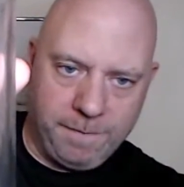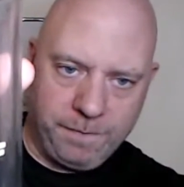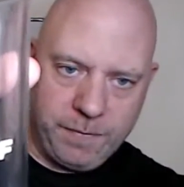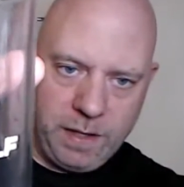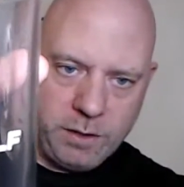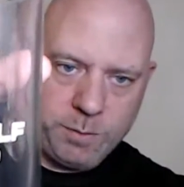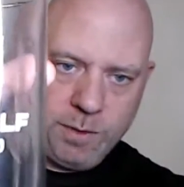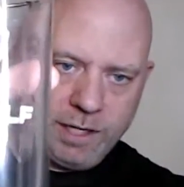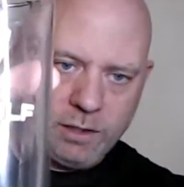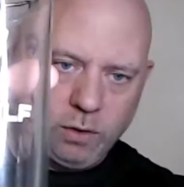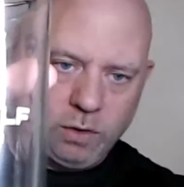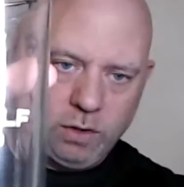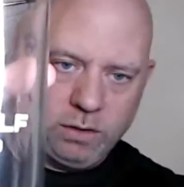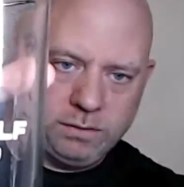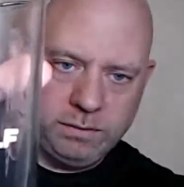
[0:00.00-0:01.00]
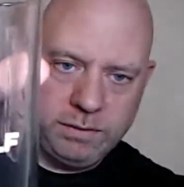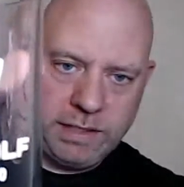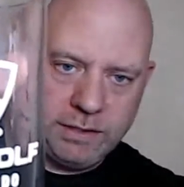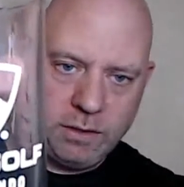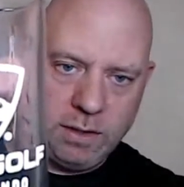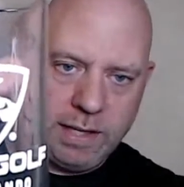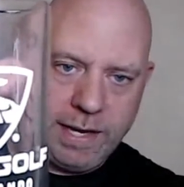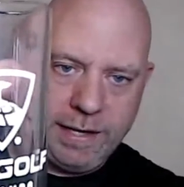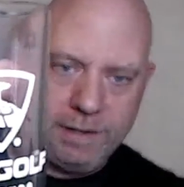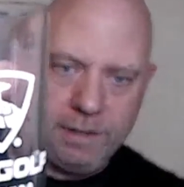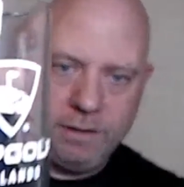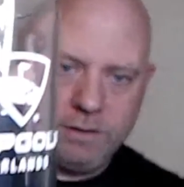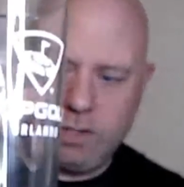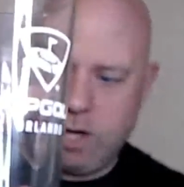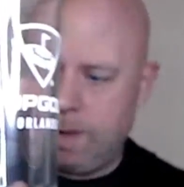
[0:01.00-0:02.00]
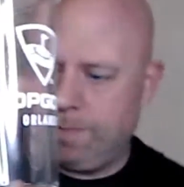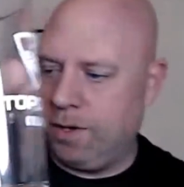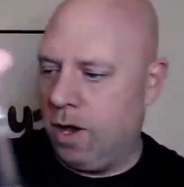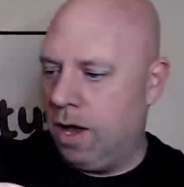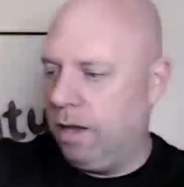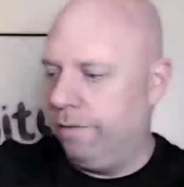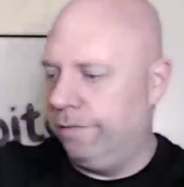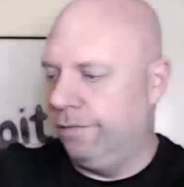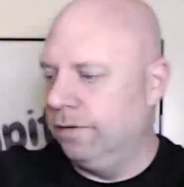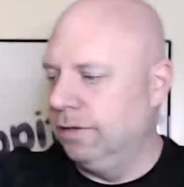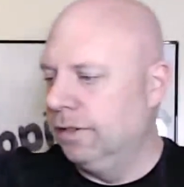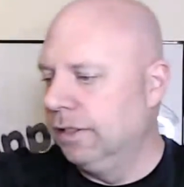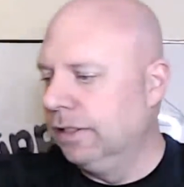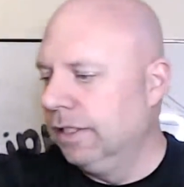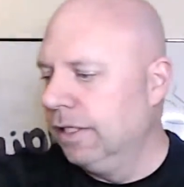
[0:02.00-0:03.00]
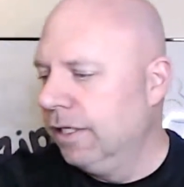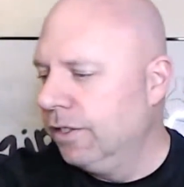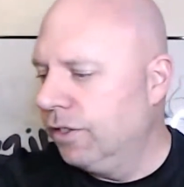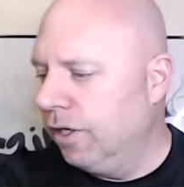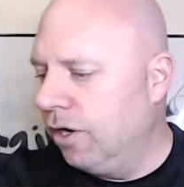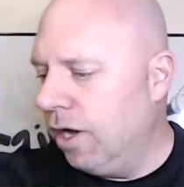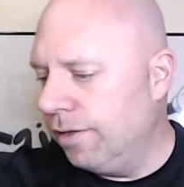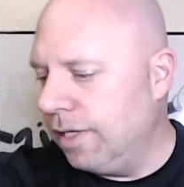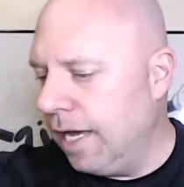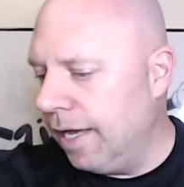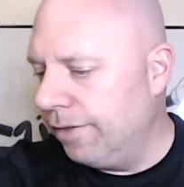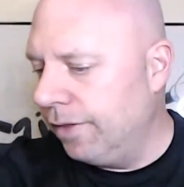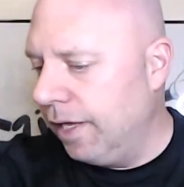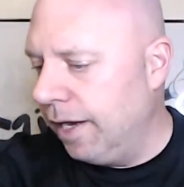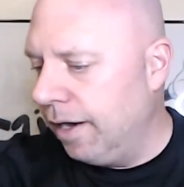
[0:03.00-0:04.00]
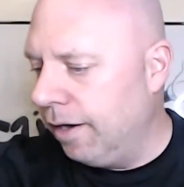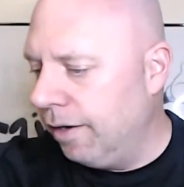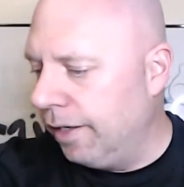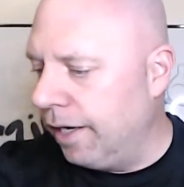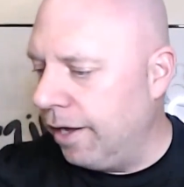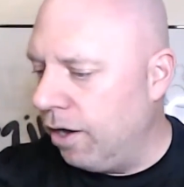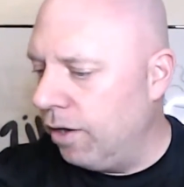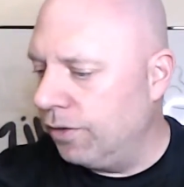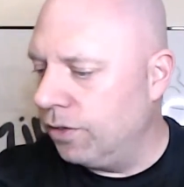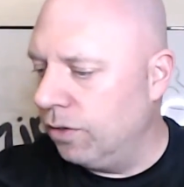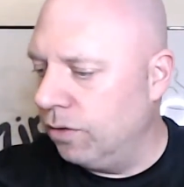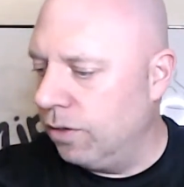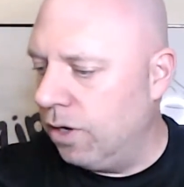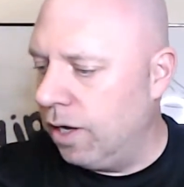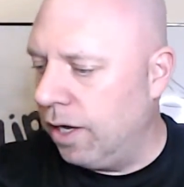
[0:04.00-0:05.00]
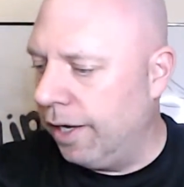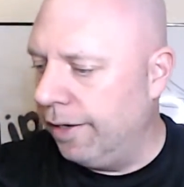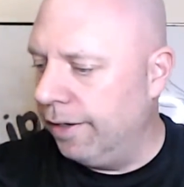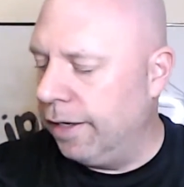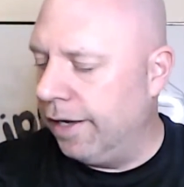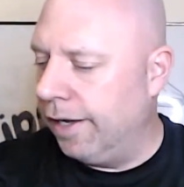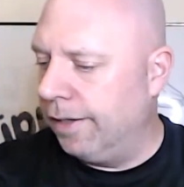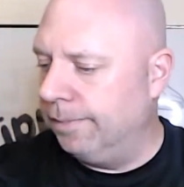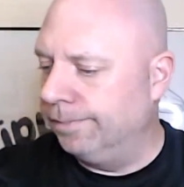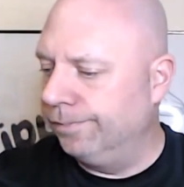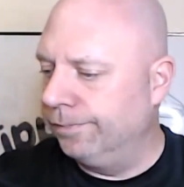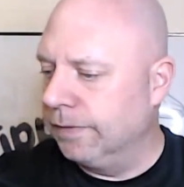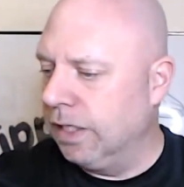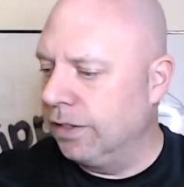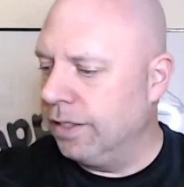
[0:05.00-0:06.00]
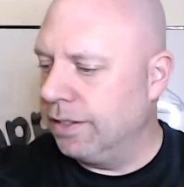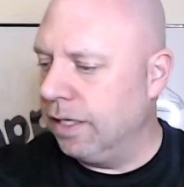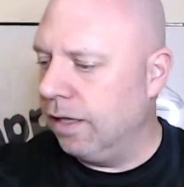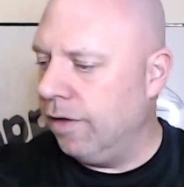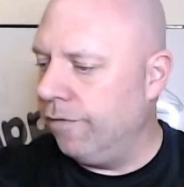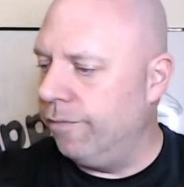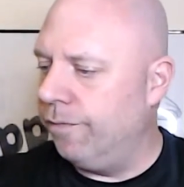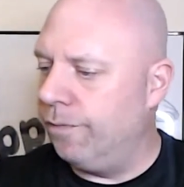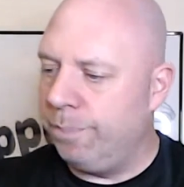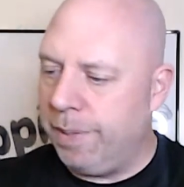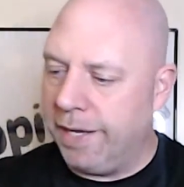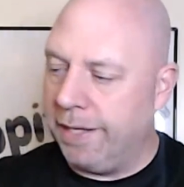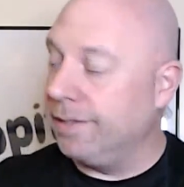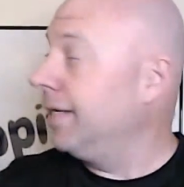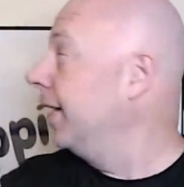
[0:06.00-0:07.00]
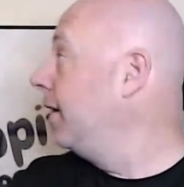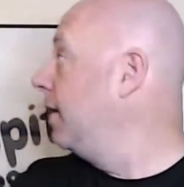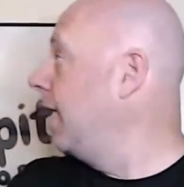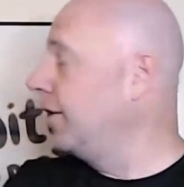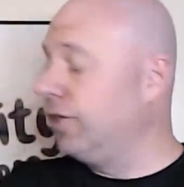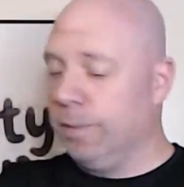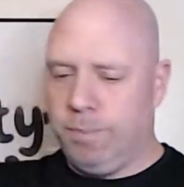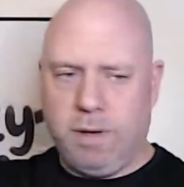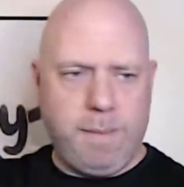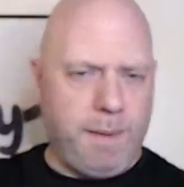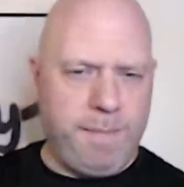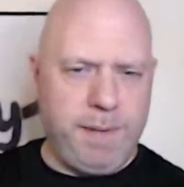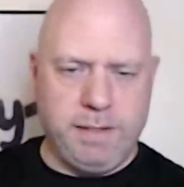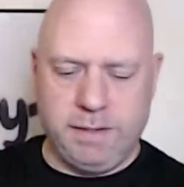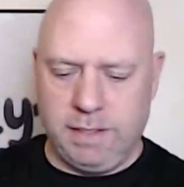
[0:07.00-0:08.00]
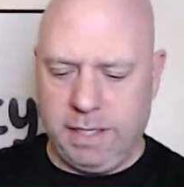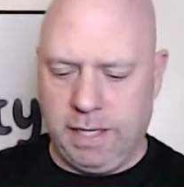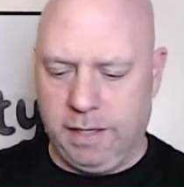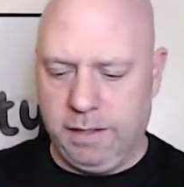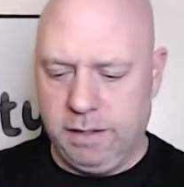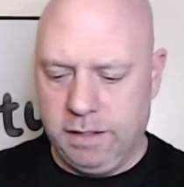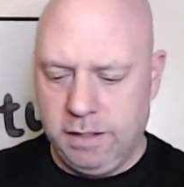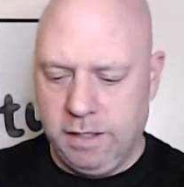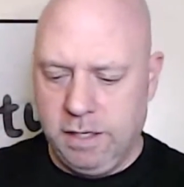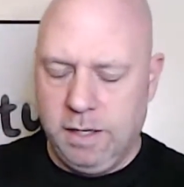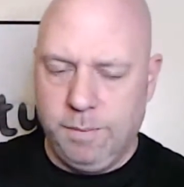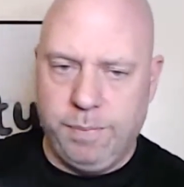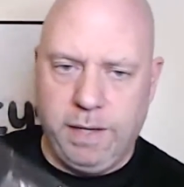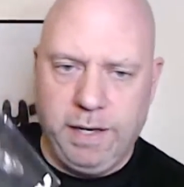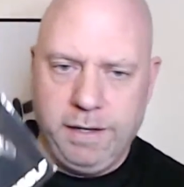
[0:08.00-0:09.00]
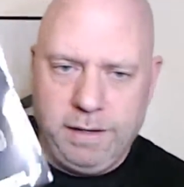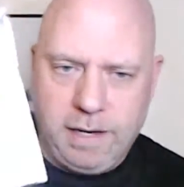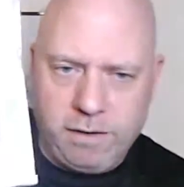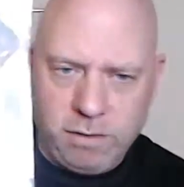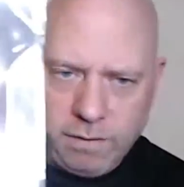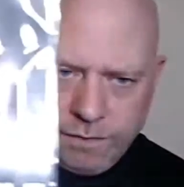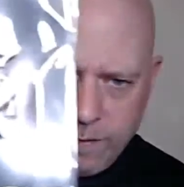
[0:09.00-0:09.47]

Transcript: it's pretty cool. It says Orlando Top Golf, so I got that there, and I also got because I love pins. I gotta actually put up my pins again, but I don't know if you